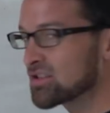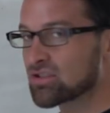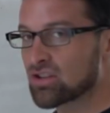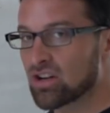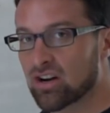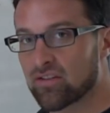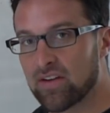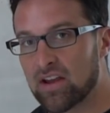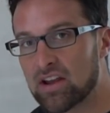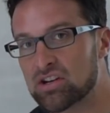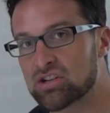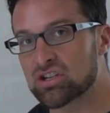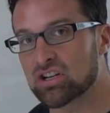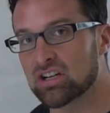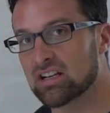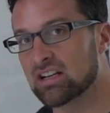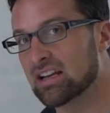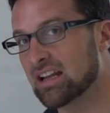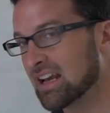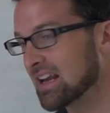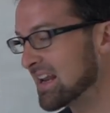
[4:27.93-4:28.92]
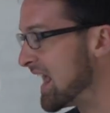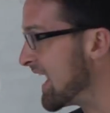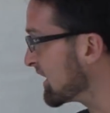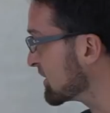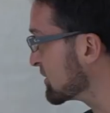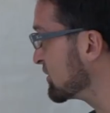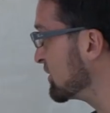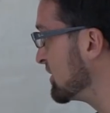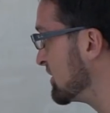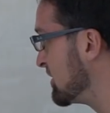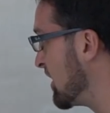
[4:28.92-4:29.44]
starvation, it
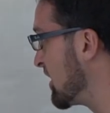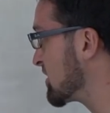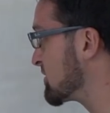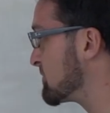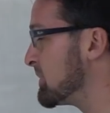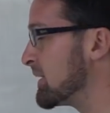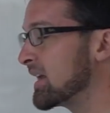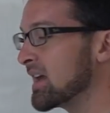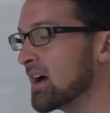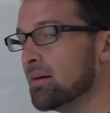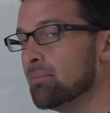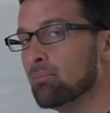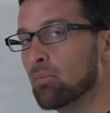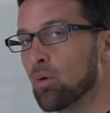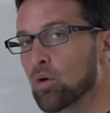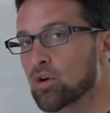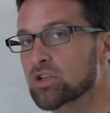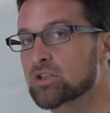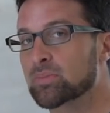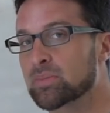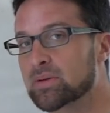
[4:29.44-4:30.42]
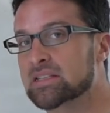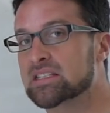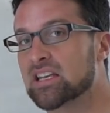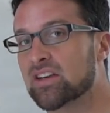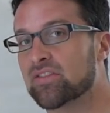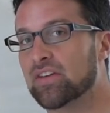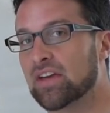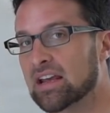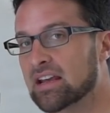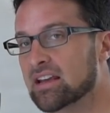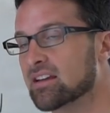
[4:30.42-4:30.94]
actually does become more
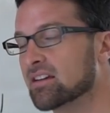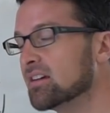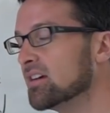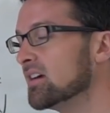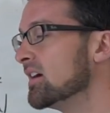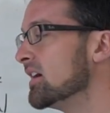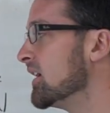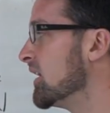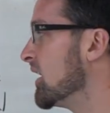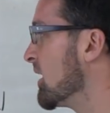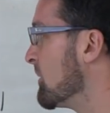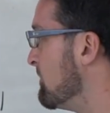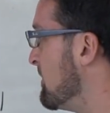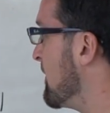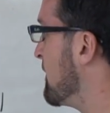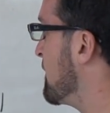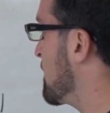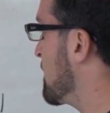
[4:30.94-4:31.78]
specific. But